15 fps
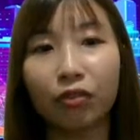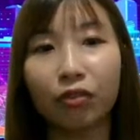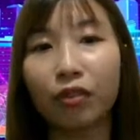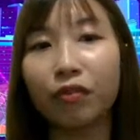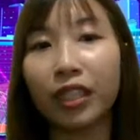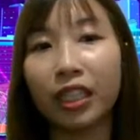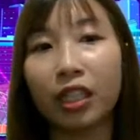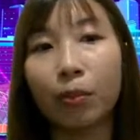
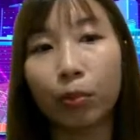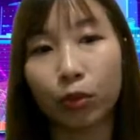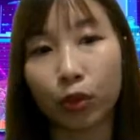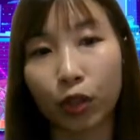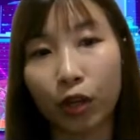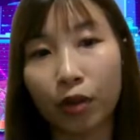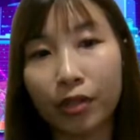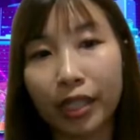different vehicle
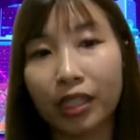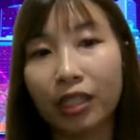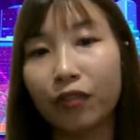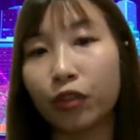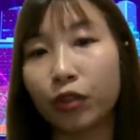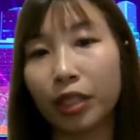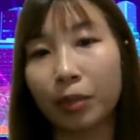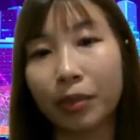protocols and
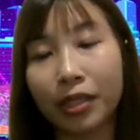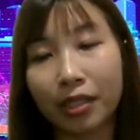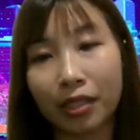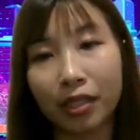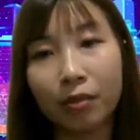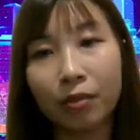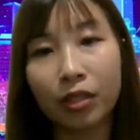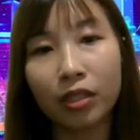infotainment
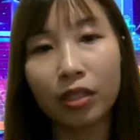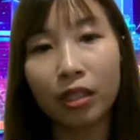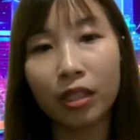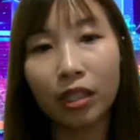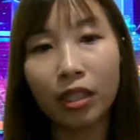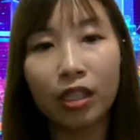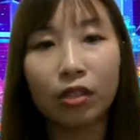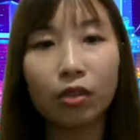systems.
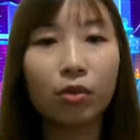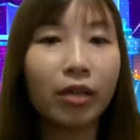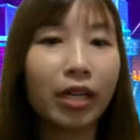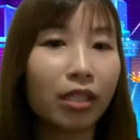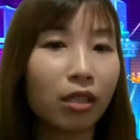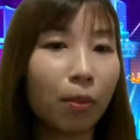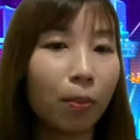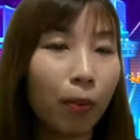So
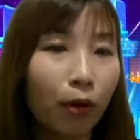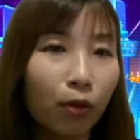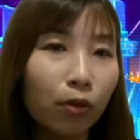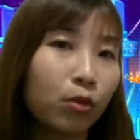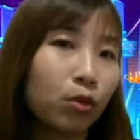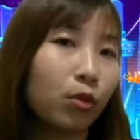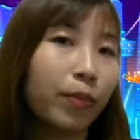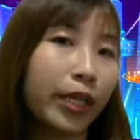as
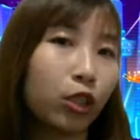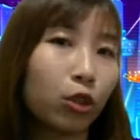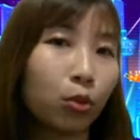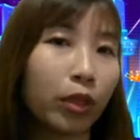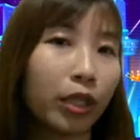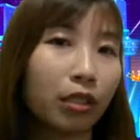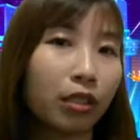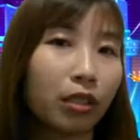opposed to
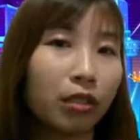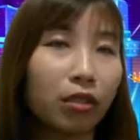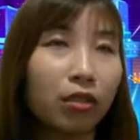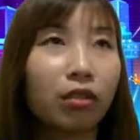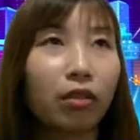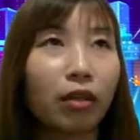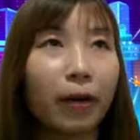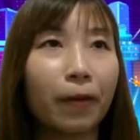bench one,
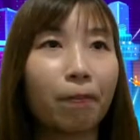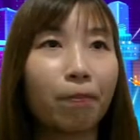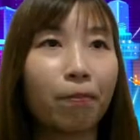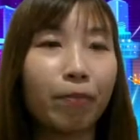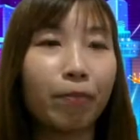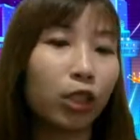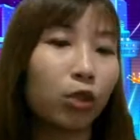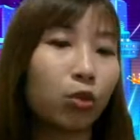
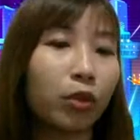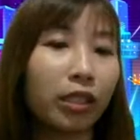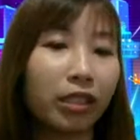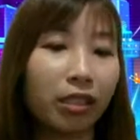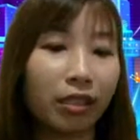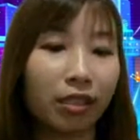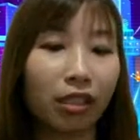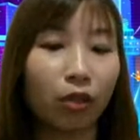so bench
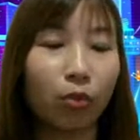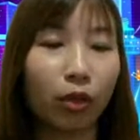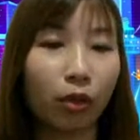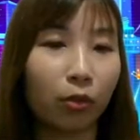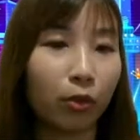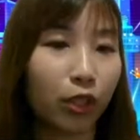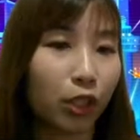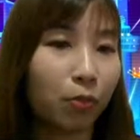one itself, we
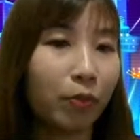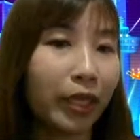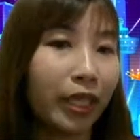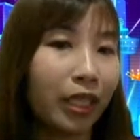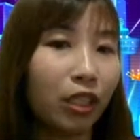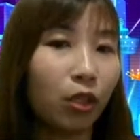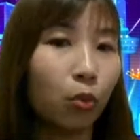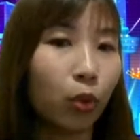were just
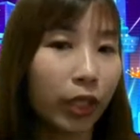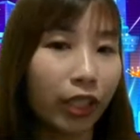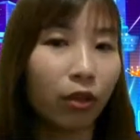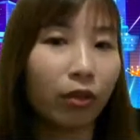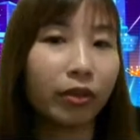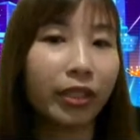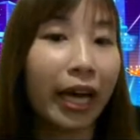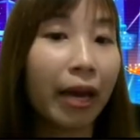mainly
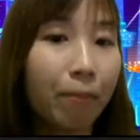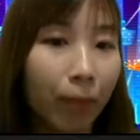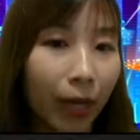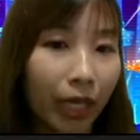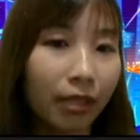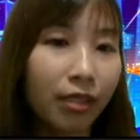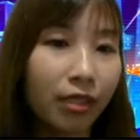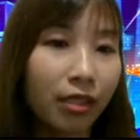working on CAN
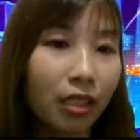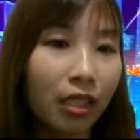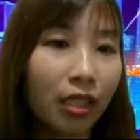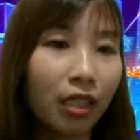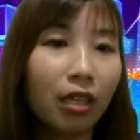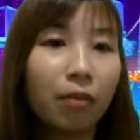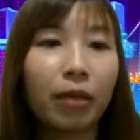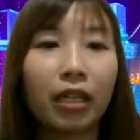bus.
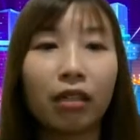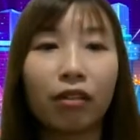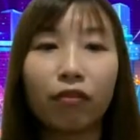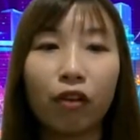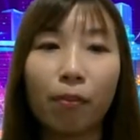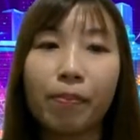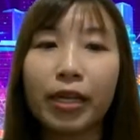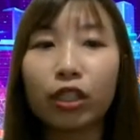But
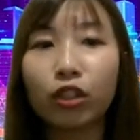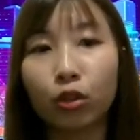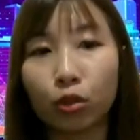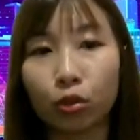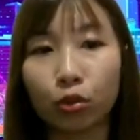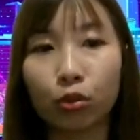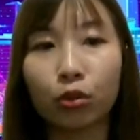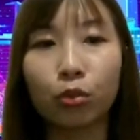for
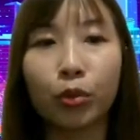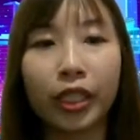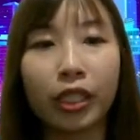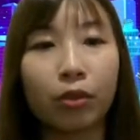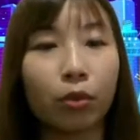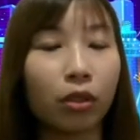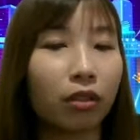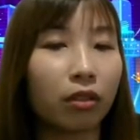bench two,
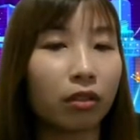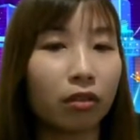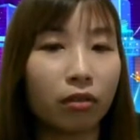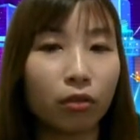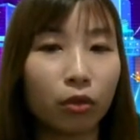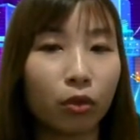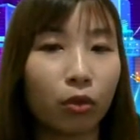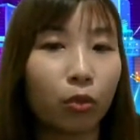we were
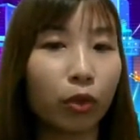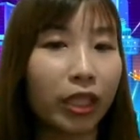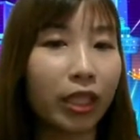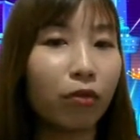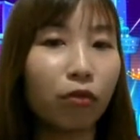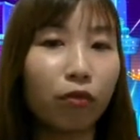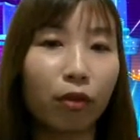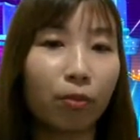
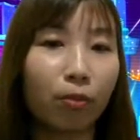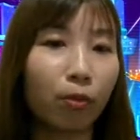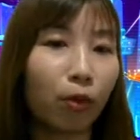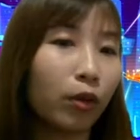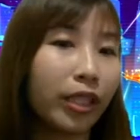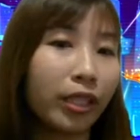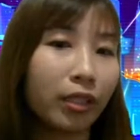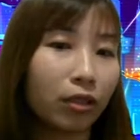working for
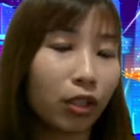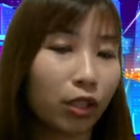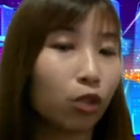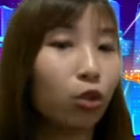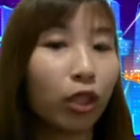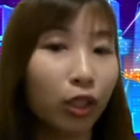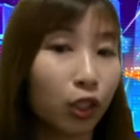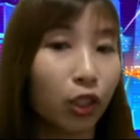more than
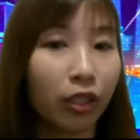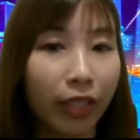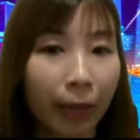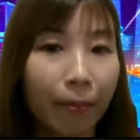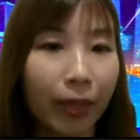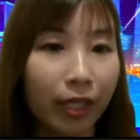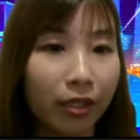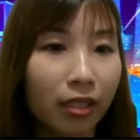just traditional
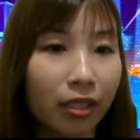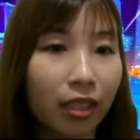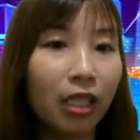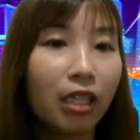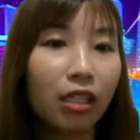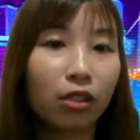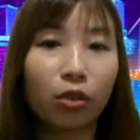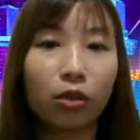CAN bus.
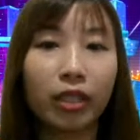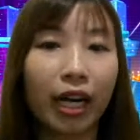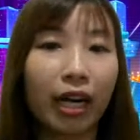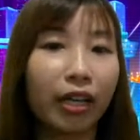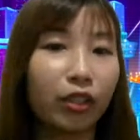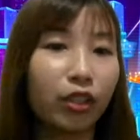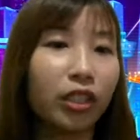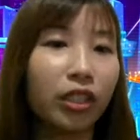So there
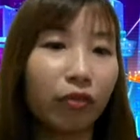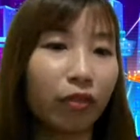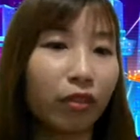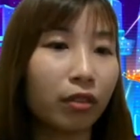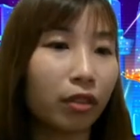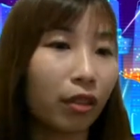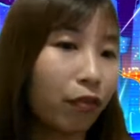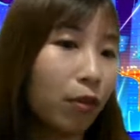are actually
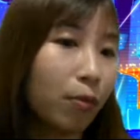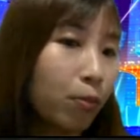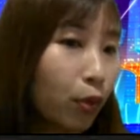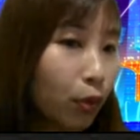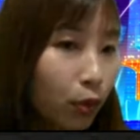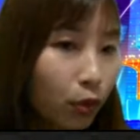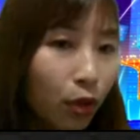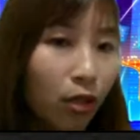different
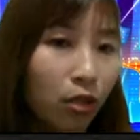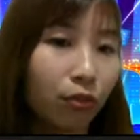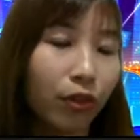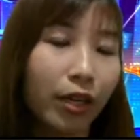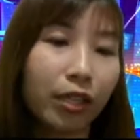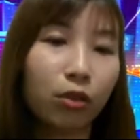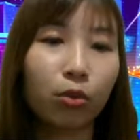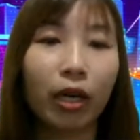protocols
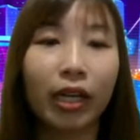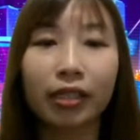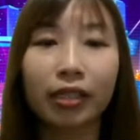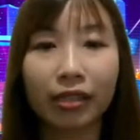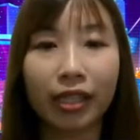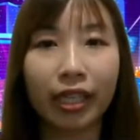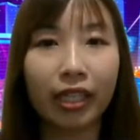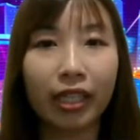for us to
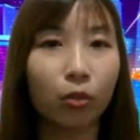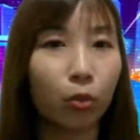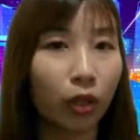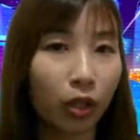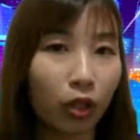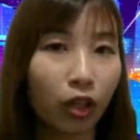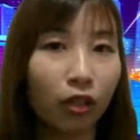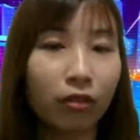understand and
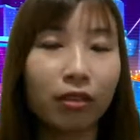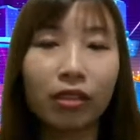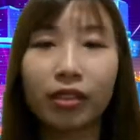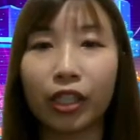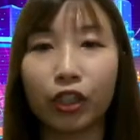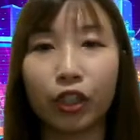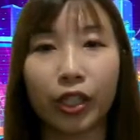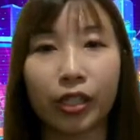work on,
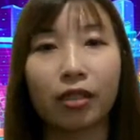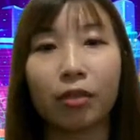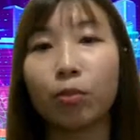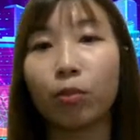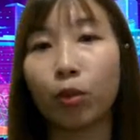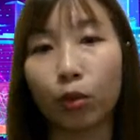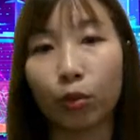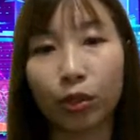such as the
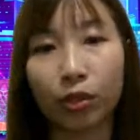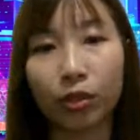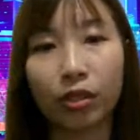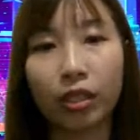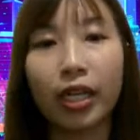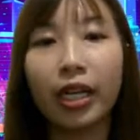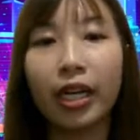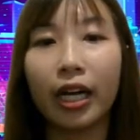
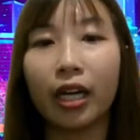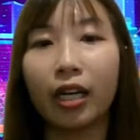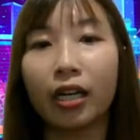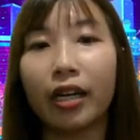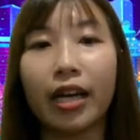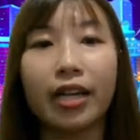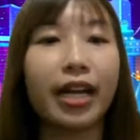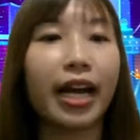MOST
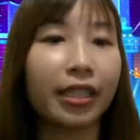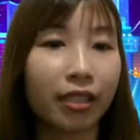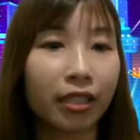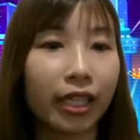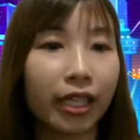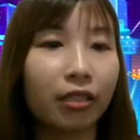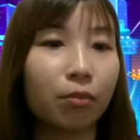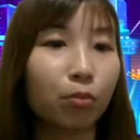and
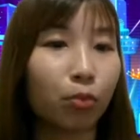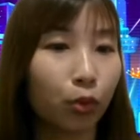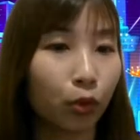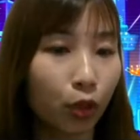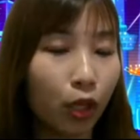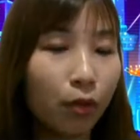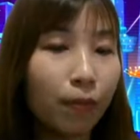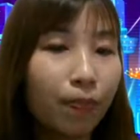Ethernet
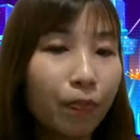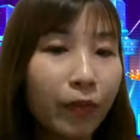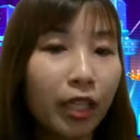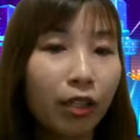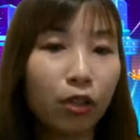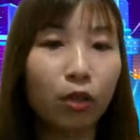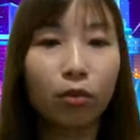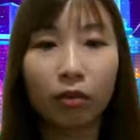protocol.
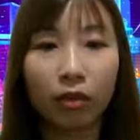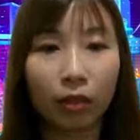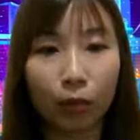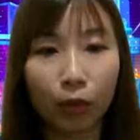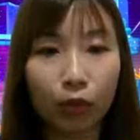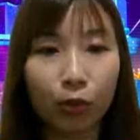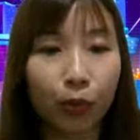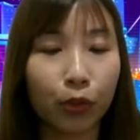So the
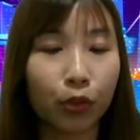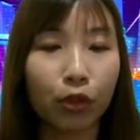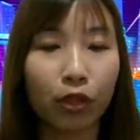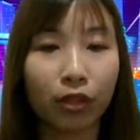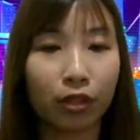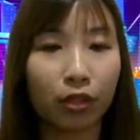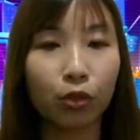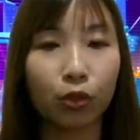MOST
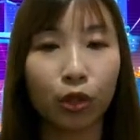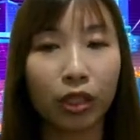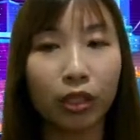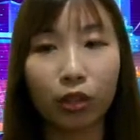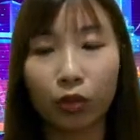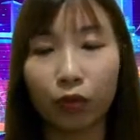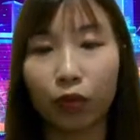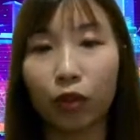protocol is usually
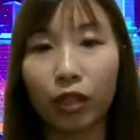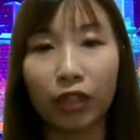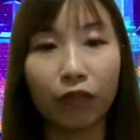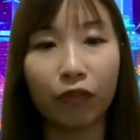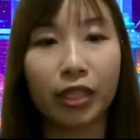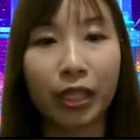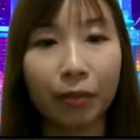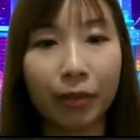used for
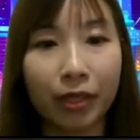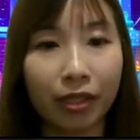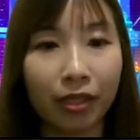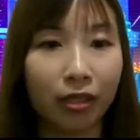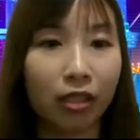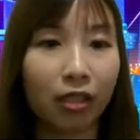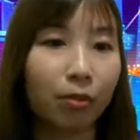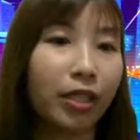infotainment
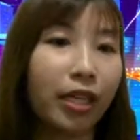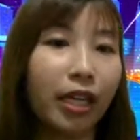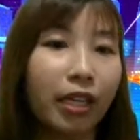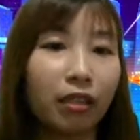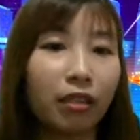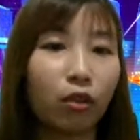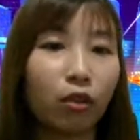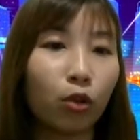systems,
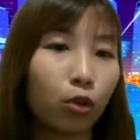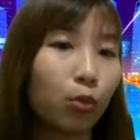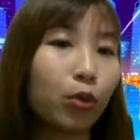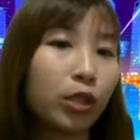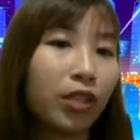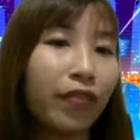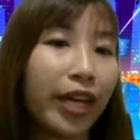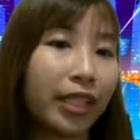and
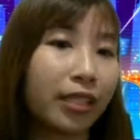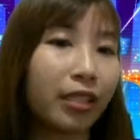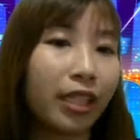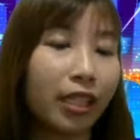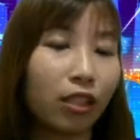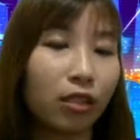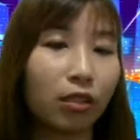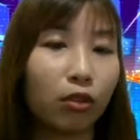automotive
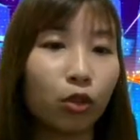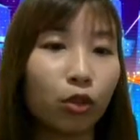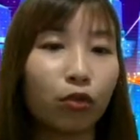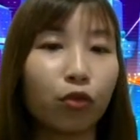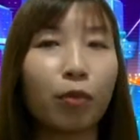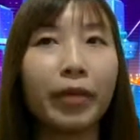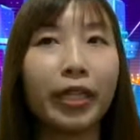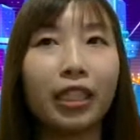Ethernet is
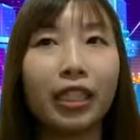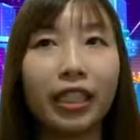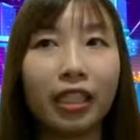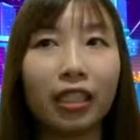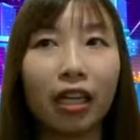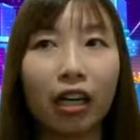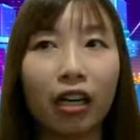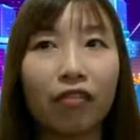used for
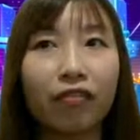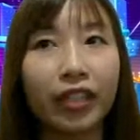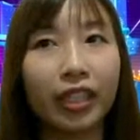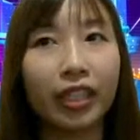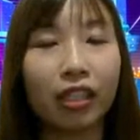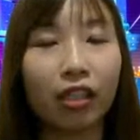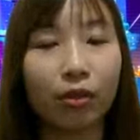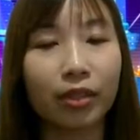mainly
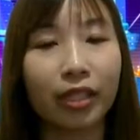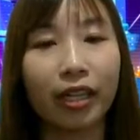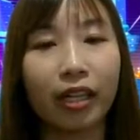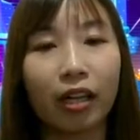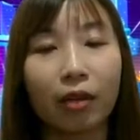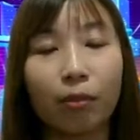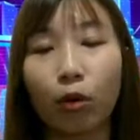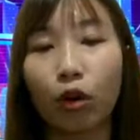vehicles that
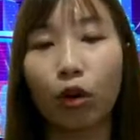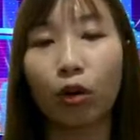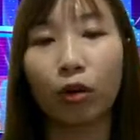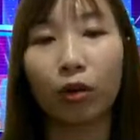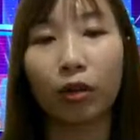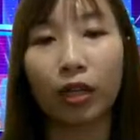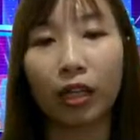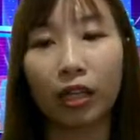are
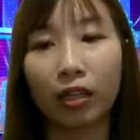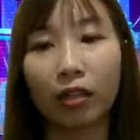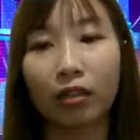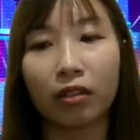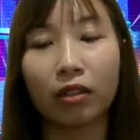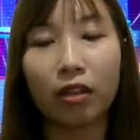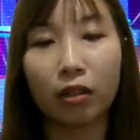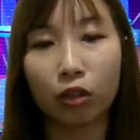more
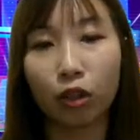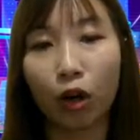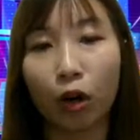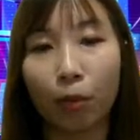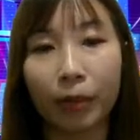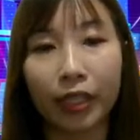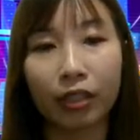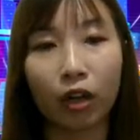
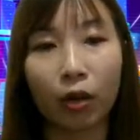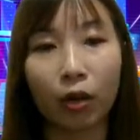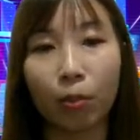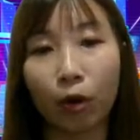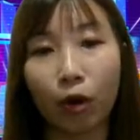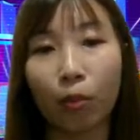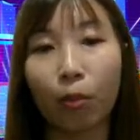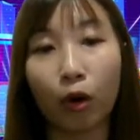common
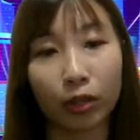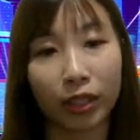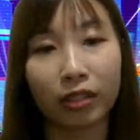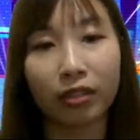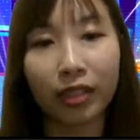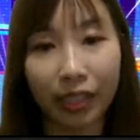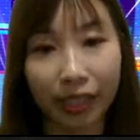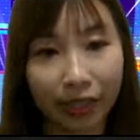or more
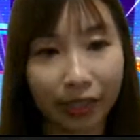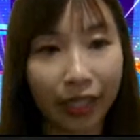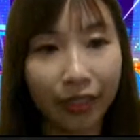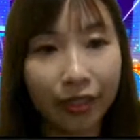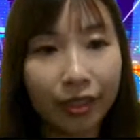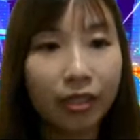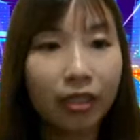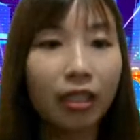modern these
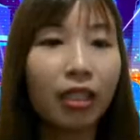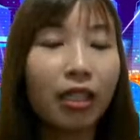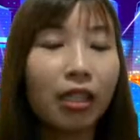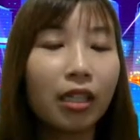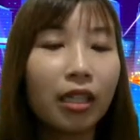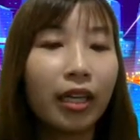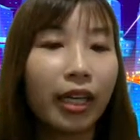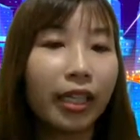days.
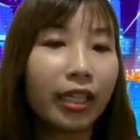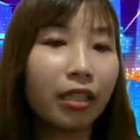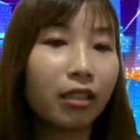And